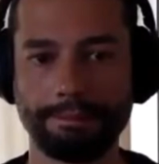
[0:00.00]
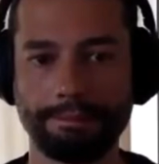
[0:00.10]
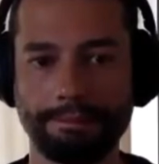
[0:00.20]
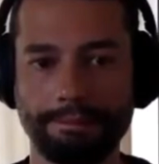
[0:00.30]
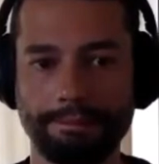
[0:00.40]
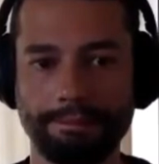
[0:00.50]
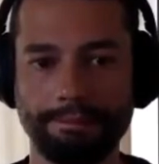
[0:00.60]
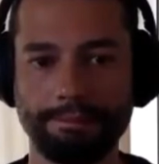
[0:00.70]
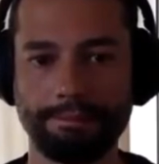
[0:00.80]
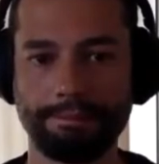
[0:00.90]

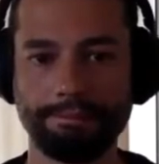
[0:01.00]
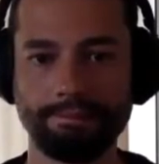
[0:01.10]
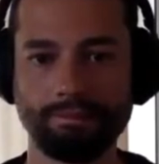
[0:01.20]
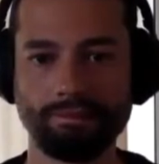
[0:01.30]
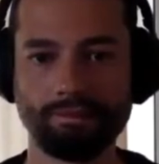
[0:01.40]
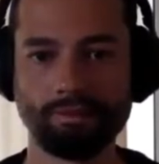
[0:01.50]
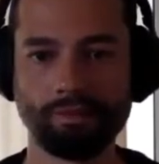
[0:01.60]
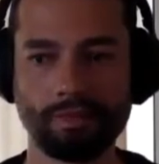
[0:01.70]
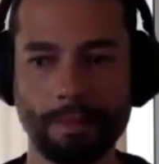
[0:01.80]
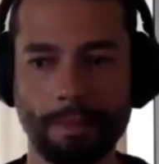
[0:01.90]

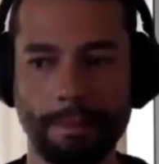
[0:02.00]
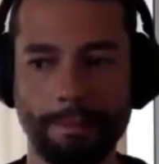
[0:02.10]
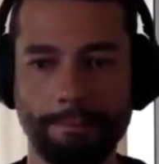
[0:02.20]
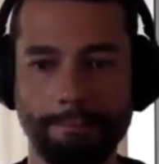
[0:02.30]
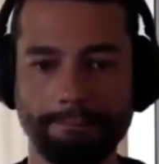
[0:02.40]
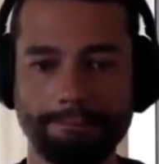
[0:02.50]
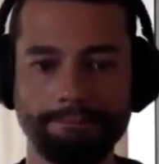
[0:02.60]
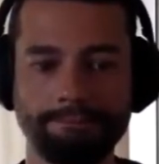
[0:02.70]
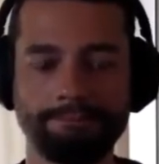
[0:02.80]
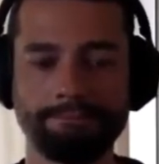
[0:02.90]

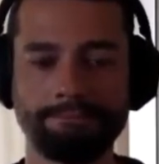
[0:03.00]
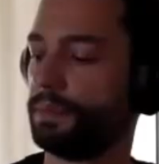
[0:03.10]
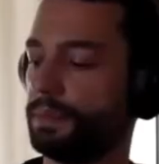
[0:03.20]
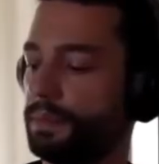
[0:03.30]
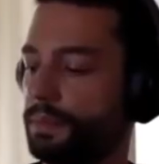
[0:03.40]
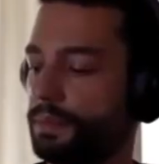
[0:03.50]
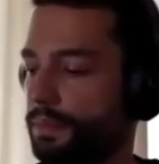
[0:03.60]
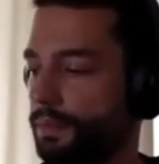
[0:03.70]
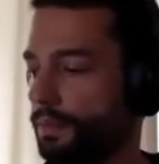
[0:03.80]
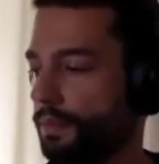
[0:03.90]

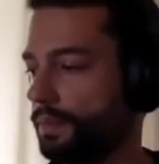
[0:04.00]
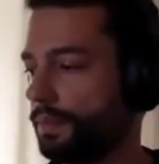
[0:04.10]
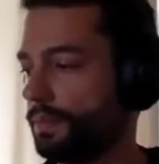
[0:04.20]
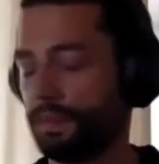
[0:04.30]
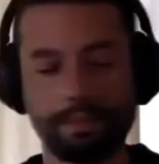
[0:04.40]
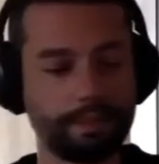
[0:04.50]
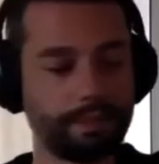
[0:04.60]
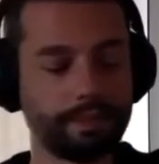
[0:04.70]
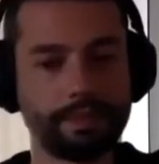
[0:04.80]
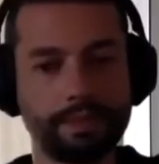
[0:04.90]

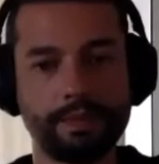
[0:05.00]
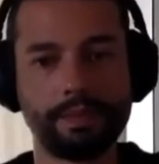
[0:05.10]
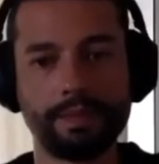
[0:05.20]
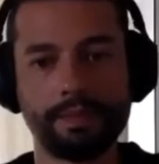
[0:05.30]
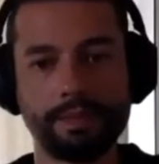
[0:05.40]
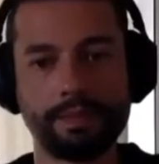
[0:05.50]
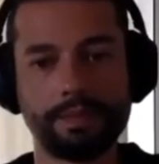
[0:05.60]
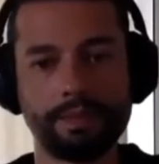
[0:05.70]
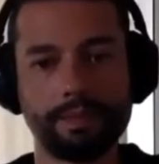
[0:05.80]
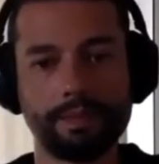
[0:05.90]

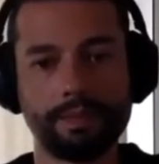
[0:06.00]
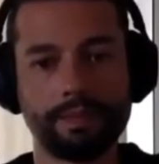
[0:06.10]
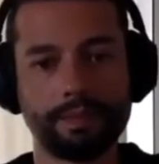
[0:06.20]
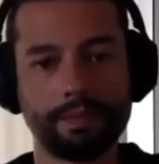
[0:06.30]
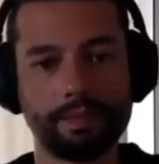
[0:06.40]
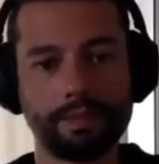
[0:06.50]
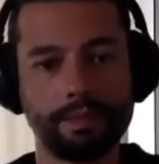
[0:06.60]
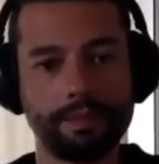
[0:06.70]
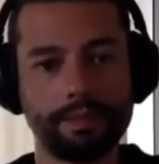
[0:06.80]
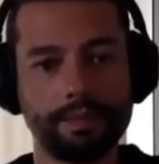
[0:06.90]

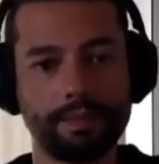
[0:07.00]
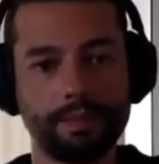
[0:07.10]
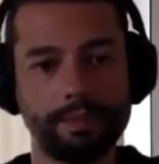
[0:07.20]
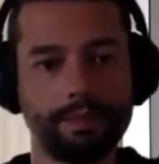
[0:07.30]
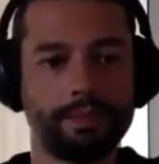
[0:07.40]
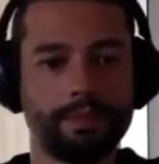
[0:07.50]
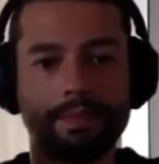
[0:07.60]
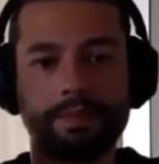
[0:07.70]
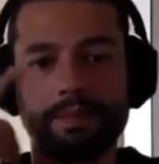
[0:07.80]
The person shown says nothing.